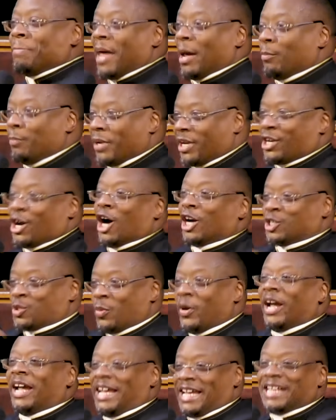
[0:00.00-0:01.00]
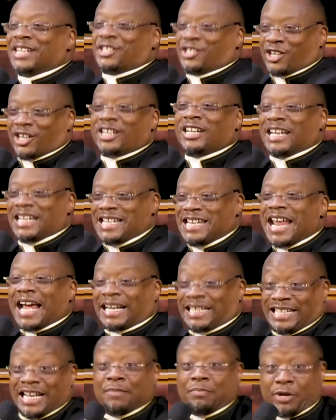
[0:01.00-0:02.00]
That because we're
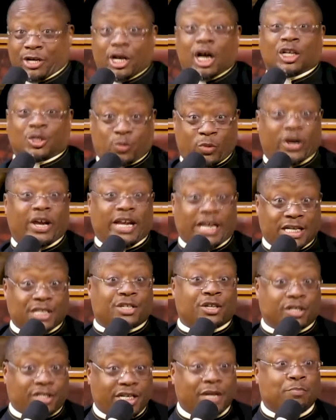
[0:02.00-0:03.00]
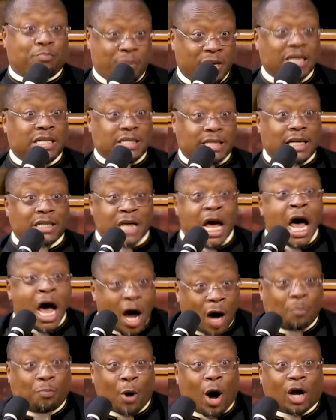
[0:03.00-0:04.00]
interconnected, because we're interdependent
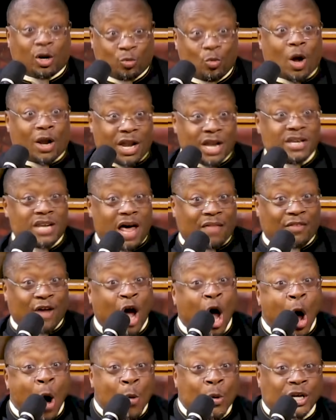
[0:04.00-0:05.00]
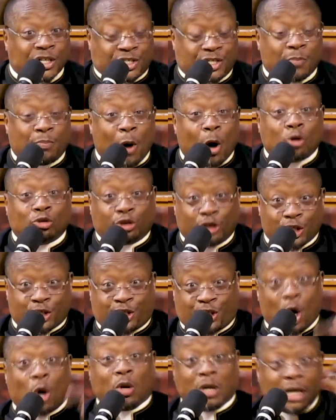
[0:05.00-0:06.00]
upon one another, we're supposed to
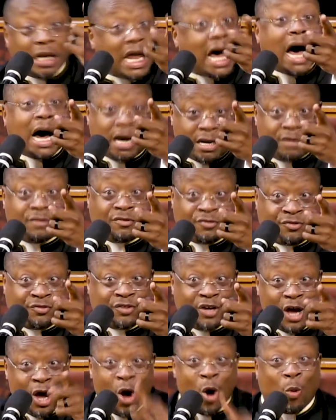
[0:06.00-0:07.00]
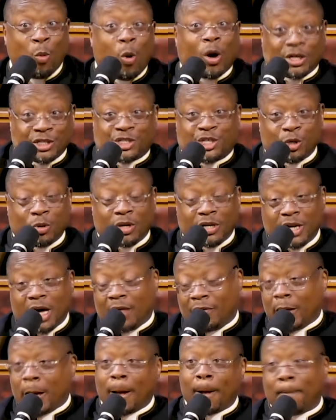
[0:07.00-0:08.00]
show love one to
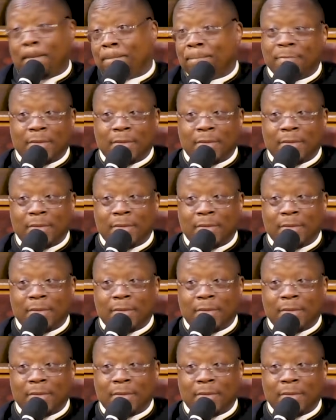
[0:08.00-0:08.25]
another.